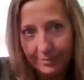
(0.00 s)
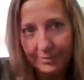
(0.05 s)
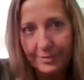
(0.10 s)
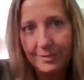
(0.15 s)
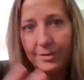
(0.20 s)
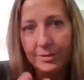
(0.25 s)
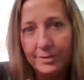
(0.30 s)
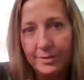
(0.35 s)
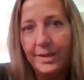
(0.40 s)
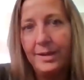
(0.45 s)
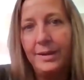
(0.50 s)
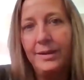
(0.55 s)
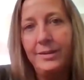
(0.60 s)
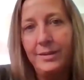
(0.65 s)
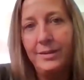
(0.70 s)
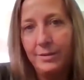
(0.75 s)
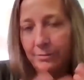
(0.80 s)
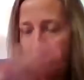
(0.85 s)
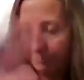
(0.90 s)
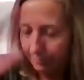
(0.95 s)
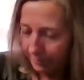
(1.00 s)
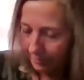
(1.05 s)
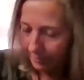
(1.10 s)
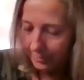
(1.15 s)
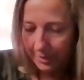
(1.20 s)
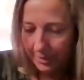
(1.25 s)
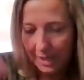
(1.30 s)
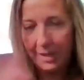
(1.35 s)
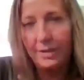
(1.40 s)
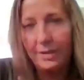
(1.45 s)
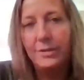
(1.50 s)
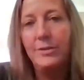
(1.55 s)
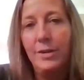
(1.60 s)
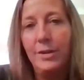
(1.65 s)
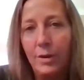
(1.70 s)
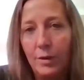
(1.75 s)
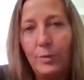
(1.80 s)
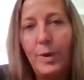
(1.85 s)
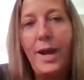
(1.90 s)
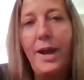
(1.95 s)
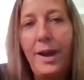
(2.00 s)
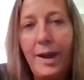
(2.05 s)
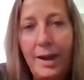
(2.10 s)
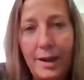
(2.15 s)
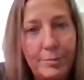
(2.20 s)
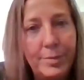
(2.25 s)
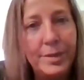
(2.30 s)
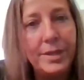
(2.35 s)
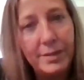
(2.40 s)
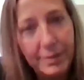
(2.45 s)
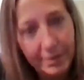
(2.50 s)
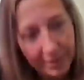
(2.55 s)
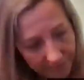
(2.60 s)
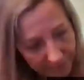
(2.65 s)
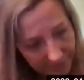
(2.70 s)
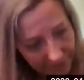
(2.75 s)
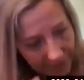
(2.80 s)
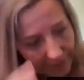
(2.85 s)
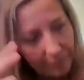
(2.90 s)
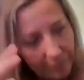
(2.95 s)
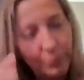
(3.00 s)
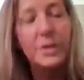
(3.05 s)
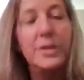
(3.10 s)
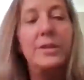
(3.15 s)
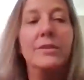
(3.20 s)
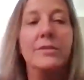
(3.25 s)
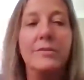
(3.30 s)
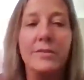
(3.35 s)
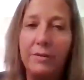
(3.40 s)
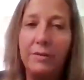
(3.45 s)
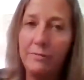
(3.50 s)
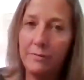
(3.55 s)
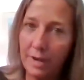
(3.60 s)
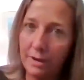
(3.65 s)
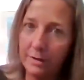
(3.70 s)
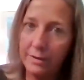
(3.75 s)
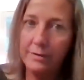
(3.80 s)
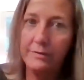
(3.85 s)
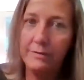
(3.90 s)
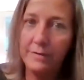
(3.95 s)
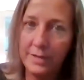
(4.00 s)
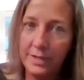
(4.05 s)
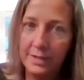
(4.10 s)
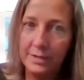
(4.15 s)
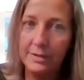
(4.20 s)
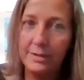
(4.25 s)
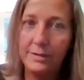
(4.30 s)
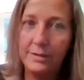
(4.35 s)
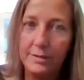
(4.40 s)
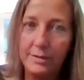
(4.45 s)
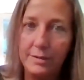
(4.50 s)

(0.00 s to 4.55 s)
you're there you hey you know what happened like bring yourself out of it